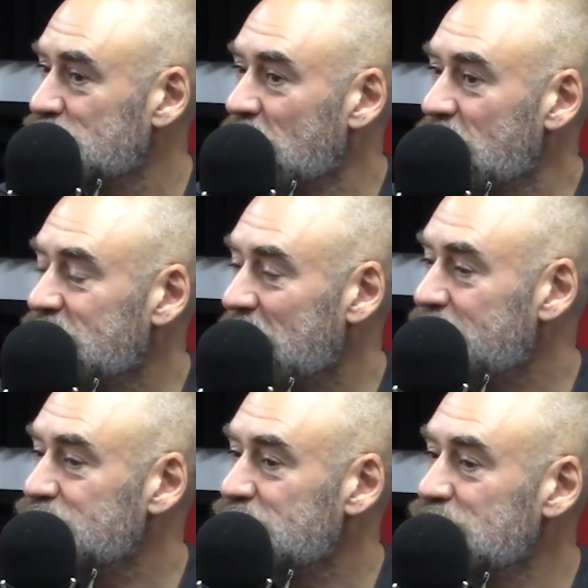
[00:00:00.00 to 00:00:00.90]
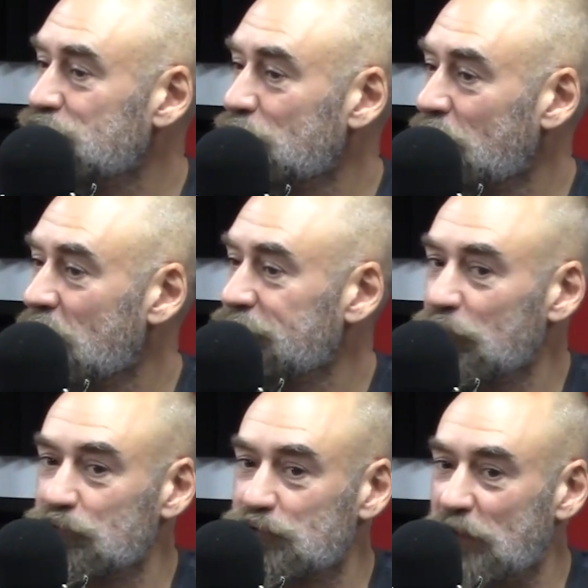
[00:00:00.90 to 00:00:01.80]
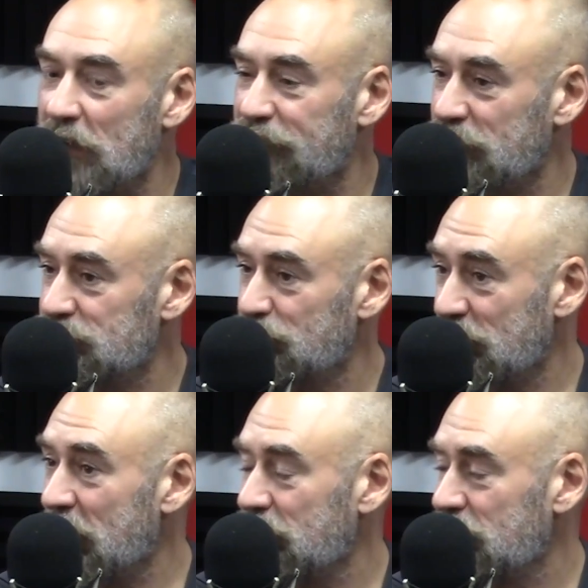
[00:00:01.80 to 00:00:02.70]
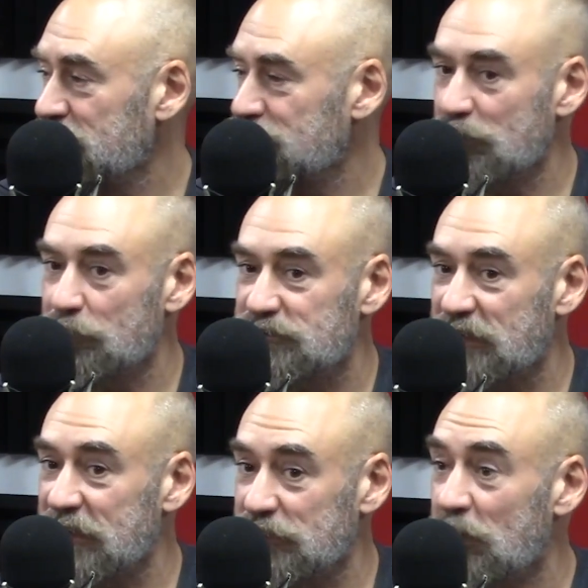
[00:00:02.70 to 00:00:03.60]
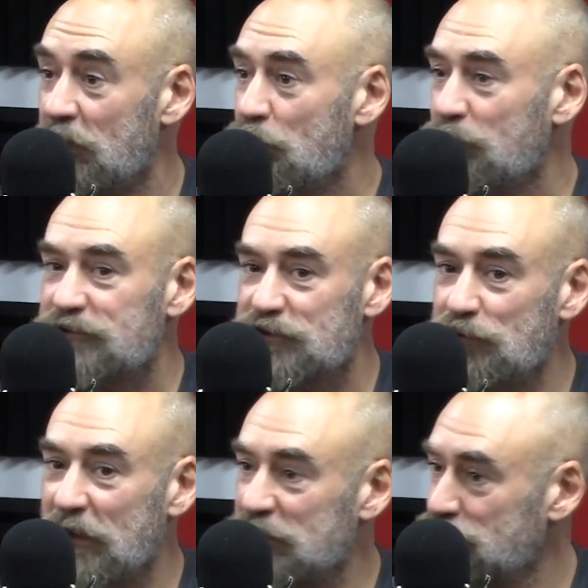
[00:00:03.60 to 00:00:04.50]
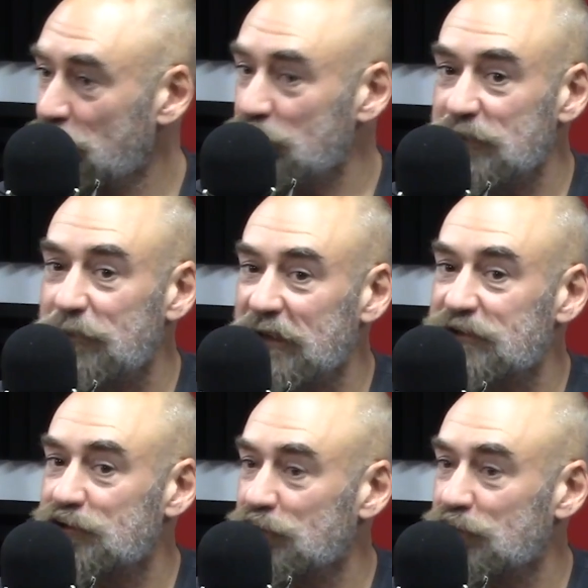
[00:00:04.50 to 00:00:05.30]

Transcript: it guarantees you arrive at Old Trafford without injury notwithstanding, with 2 lads who've only played 2